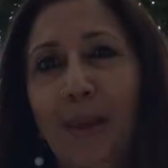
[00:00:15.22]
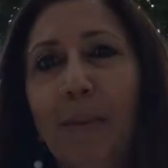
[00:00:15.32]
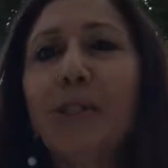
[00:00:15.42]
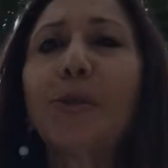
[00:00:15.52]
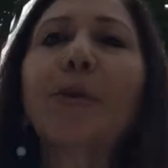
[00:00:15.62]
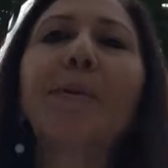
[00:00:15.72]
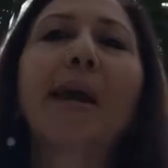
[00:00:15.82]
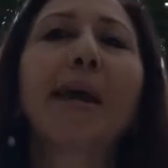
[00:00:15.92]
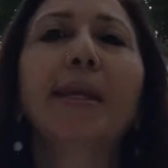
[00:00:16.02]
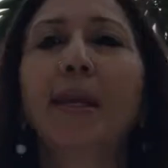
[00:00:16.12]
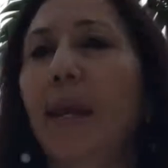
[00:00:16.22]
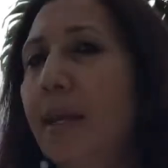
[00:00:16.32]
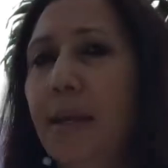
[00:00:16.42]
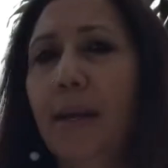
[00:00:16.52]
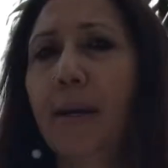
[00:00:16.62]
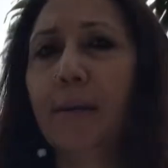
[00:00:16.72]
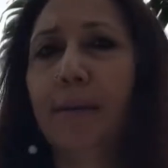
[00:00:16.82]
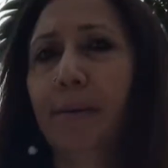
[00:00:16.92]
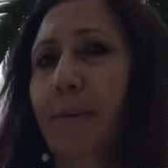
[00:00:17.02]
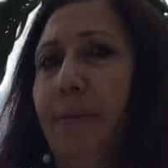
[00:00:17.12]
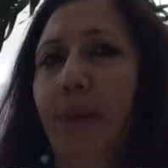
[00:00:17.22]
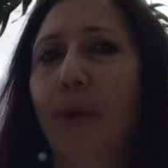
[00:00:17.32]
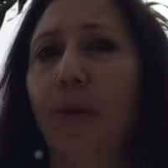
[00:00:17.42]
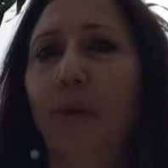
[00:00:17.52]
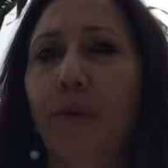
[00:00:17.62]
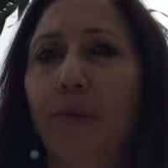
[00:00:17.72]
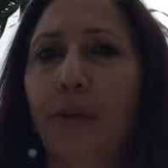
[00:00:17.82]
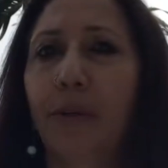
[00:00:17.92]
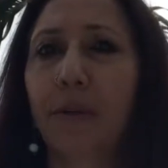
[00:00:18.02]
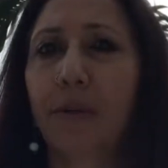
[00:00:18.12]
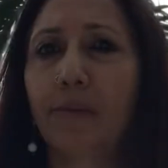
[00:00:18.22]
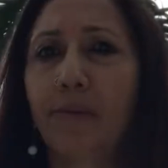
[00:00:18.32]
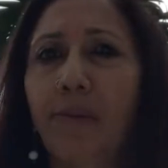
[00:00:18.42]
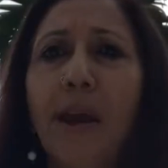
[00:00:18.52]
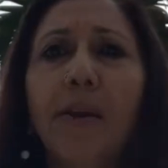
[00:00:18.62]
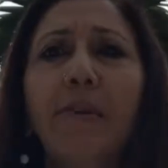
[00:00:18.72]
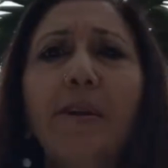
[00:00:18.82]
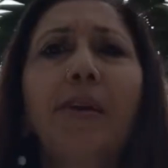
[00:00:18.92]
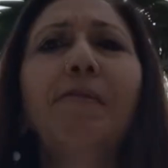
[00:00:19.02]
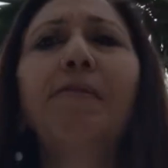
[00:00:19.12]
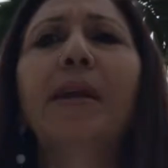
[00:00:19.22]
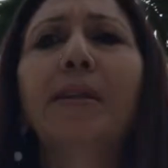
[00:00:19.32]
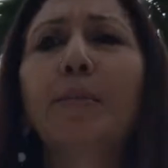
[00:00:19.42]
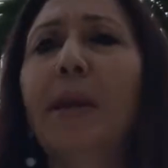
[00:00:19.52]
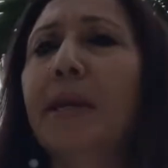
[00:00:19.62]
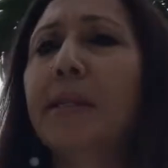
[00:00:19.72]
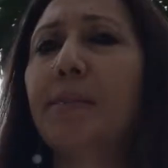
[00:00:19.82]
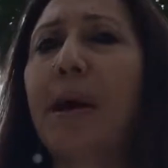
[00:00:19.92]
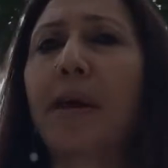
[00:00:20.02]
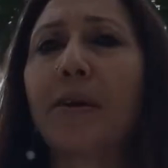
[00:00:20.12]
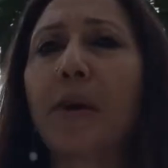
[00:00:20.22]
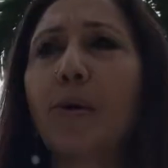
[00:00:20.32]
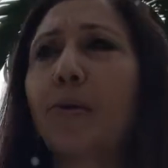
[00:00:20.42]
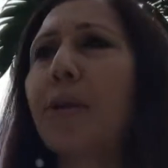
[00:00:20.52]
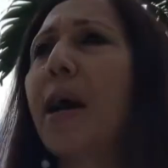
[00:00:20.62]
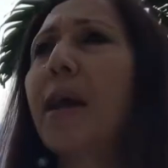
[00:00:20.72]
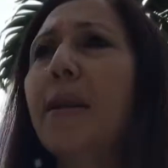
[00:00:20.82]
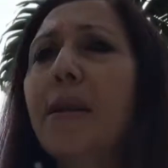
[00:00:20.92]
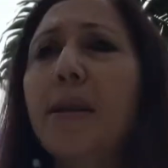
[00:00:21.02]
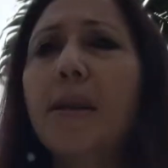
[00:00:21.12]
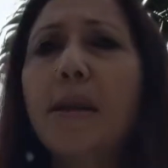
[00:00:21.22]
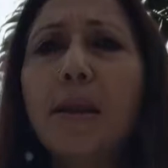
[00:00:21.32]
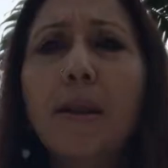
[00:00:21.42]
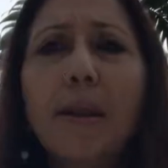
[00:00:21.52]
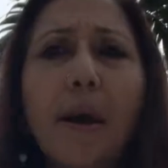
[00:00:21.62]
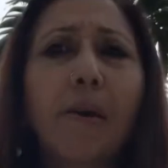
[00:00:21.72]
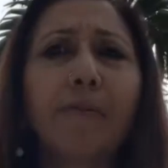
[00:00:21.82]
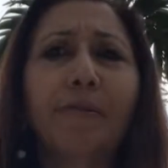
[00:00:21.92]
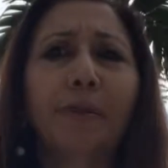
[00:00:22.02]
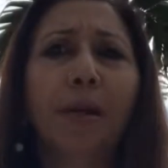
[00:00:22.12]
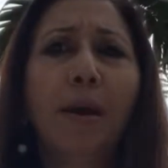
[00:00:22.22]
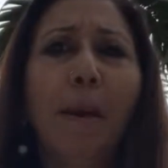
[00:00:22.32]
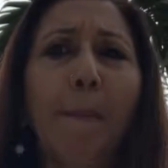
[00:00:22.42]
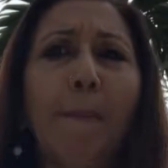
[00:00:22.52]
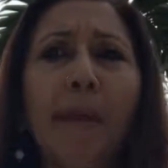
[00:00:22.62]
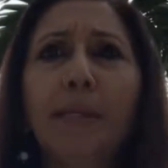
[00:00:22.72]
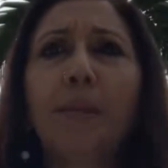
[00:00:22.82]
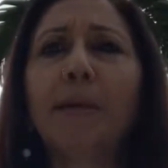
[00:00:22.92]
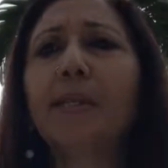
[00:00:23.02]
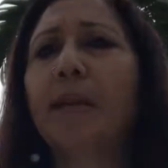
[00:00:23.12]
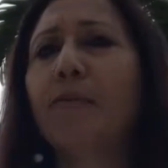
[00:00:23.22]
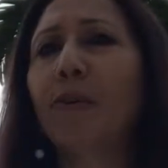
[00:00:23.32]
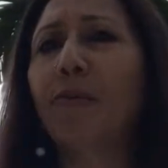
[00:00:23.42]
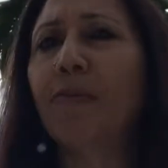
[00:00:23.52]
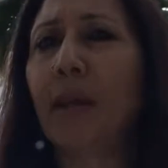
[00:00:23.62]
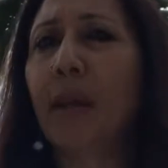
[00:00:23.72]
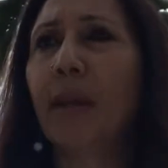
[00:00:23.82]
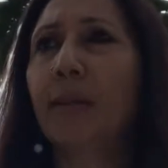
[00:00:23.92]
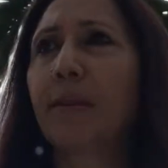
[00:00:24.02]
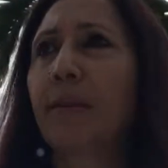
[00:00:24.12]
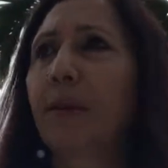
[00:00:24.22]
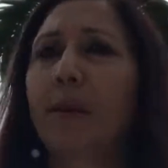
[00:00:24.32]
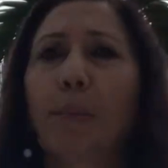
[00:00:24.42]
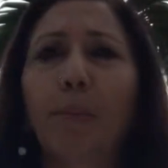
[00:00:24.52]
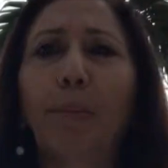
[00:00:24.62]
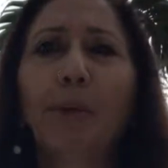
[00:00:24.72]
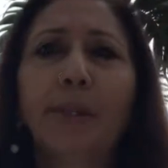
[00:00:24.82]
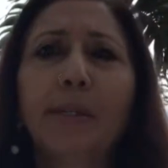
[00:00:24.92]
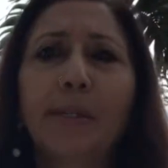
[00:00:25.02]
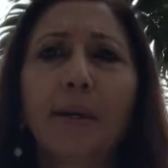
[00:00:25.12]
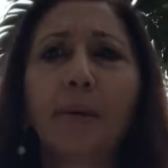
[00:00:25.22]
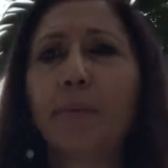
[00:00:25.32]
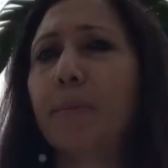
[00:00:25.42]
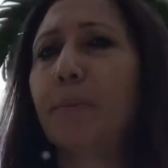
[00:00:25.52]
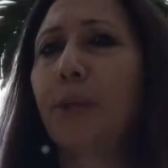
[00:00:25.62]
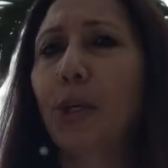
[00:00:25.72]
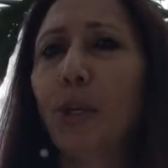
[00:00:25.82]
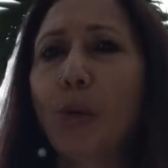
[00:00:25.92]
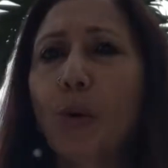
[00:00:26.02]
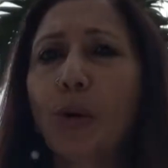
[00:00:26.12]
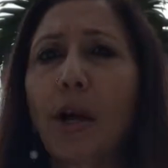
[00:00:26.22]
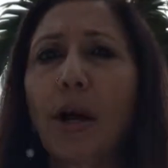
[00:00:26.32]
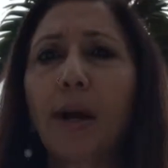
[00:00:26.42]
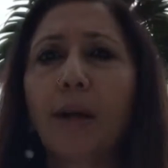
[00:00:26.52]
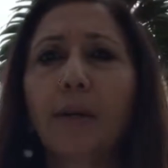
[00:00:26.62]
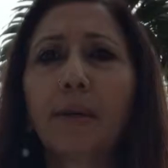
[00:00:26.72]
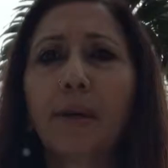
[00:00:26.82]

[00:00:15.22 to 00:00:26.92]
My story began in India, you know, with a very, very faith-based background. I love basing myself on faith, Buddhism, yoga,